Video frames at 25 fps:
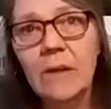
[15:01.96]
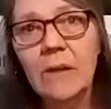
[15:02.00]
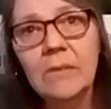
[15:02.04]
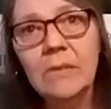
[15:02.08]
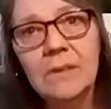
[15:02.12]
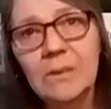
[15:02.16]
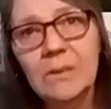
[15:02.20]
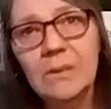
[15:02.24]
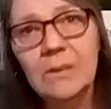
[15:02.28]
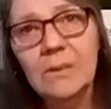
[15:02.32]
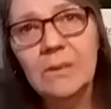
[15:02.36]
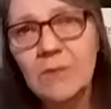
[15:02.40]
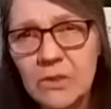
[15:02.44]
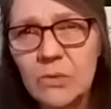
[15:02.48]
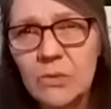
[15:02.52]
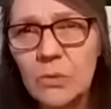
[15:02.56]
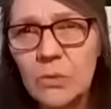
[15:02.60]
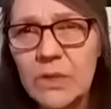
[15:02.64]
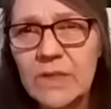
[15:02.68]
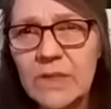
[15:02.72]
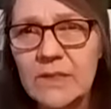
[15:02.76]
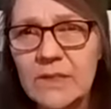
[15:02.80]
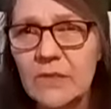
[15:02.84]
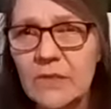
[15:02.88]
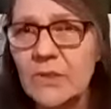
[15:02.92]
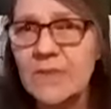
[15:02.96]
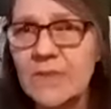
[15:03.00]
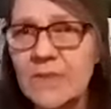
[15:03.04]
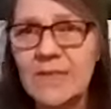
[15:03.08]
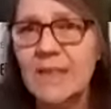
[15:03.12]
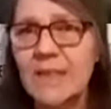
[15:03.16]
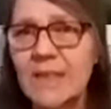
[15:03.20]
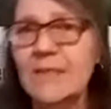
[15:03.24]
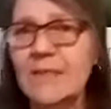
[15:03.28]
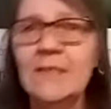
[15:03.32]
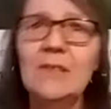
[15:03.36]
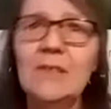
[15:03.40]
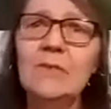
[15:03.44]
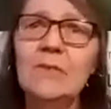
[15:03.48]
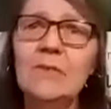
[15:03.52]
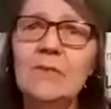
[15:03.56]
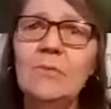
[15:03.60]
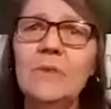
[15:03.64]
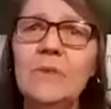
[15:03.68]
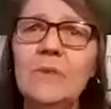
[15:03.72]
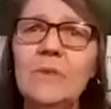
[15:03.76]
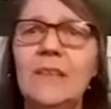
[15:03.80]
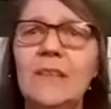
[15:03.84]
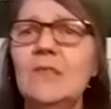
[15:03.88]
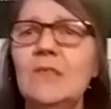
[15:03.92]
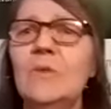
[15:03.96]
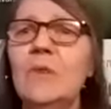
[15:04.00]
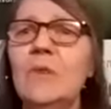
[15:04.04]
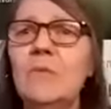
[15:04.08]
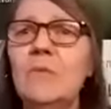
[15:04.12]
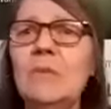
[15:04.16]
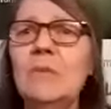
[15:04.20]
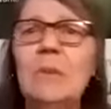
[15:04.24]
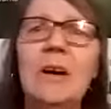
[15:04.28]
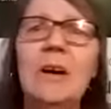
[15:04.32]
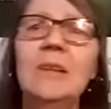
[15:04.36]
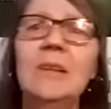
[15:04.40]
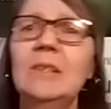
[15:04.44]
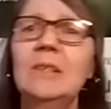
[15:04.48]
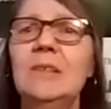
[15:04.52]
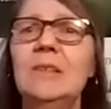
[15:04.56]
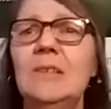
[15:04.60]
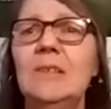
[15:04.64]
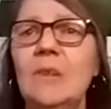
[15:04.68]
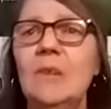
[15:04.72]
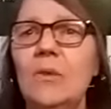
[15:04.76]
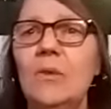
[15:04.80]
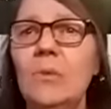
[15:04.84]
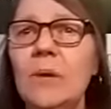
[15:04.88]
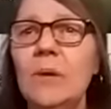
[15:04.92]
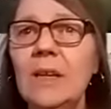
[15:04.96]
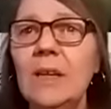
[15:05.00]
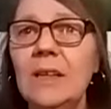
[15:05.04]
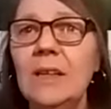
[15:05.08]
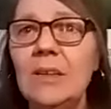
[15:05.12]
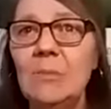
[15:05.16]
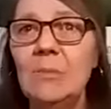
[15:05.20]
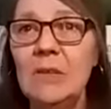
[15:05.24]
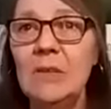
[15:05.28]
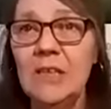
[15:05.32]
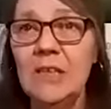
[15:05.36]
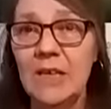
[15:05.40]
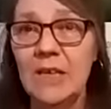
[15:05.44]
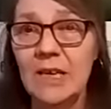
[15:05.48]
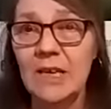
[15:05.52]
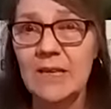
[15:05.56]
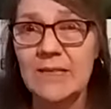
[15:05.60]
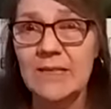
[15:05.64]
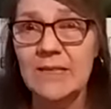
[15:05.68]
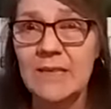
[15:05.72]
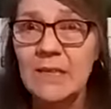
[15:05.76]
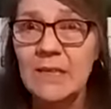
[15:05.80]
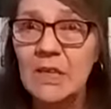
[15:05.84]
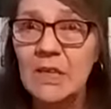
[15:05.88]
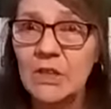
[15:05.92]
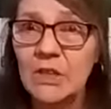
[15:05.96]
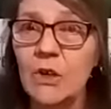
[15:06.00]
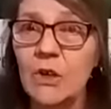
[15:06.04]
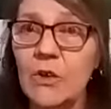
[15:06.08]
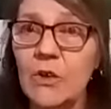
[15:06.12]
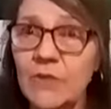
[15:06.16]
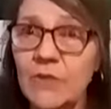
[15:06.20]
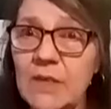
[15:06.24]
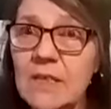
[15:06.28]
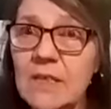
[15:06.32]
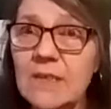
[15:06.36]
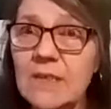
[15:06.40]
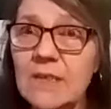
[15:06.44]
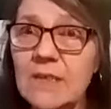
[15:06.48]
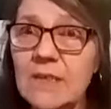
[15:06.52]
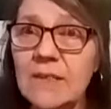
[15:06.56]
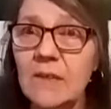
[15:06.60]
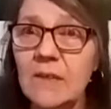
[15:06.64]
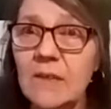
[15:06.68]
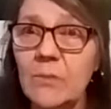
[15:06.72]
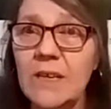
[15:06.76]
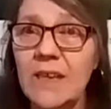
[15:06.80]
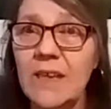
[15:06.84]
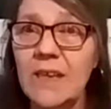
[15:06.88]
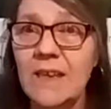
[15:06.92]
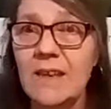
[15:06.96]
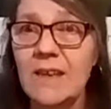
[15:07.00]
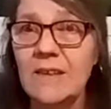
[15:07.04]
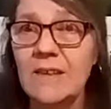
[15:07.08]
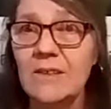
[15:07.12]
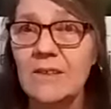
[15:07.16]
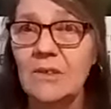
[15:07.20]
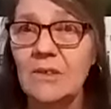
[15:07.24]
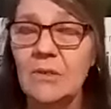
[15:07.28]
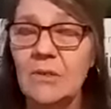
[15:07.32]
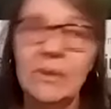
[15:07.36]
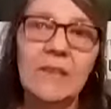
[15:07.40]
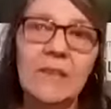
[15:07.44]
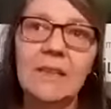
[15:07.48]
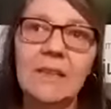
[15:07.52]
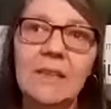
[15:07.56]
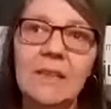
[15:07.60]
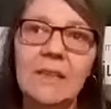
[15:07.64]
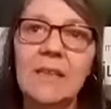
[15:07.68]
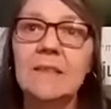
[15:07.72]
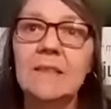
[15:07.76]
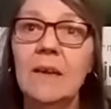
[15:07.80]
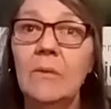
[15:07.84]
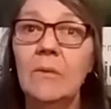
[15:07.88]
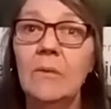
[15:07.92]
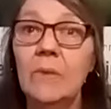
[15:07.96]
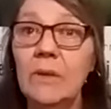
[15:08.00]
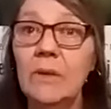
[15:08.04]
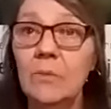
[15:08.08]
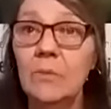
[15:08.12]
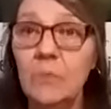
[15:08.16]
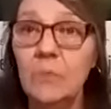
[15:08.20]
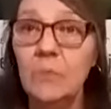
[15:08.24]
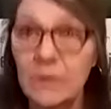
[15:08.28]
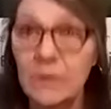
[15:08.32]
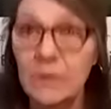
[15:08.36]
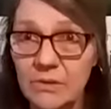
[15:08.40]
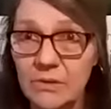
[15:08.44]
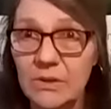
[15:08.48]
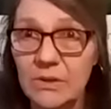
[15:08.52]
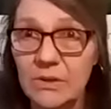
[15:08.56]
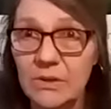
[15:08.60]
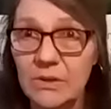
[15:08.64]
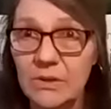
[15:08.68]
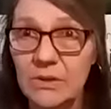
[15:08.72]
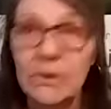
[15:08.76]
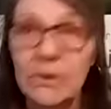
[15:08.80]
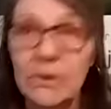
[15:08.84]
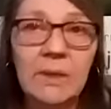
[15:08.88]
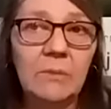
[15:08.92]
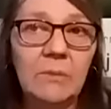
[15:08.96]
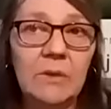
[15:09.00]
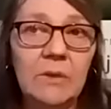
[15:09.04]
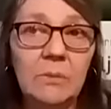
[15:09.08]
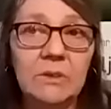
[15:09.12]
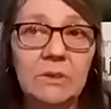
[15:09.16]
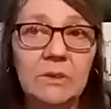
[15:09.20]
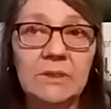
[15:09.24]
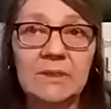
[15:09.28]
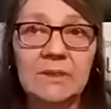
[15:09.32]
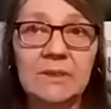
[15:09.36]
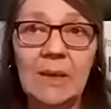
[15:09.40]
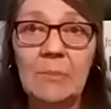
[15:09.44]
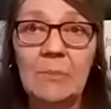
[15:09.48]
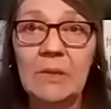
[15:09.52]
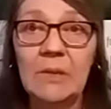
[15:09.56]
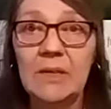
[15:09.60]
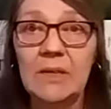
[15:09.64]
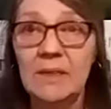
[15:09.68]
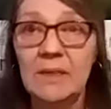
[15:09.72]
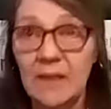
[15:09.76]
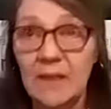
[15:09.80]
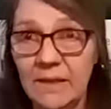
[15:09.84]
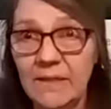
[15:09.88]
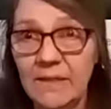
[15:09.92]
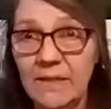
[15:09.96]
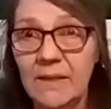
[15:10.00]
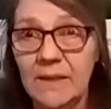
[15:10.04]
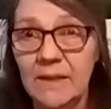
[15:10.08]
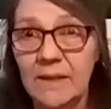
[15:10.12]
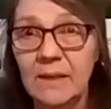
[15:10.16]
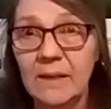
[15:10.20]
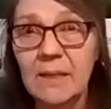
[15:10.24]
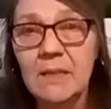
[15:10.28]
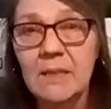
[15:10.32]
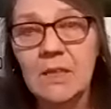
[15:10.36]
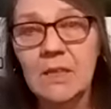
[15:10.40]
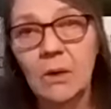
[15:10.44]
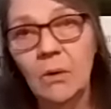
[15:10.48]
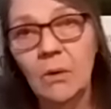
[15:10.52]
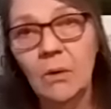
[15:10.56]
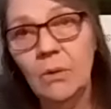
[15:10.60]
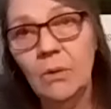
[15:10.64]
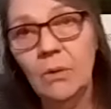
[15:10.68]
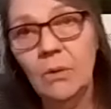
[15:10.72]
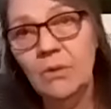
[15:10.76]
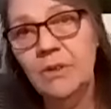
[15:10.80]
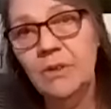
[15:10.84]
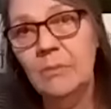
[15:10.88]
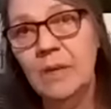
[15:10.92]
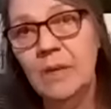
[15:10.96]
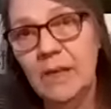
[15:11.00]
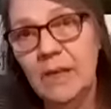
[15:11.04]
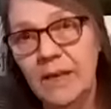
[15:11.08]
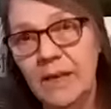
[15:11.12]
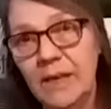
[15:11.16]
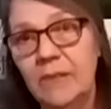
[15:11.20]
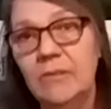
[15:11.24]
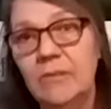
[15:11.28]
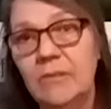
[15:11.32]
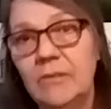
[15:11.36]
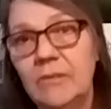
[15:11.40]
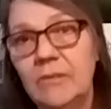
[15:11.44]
there's wins. Christy, I see your win. That's why we bonded so quickly, because there are things that we can do and things that we will do, and we will stop at nothing to hold them accountable.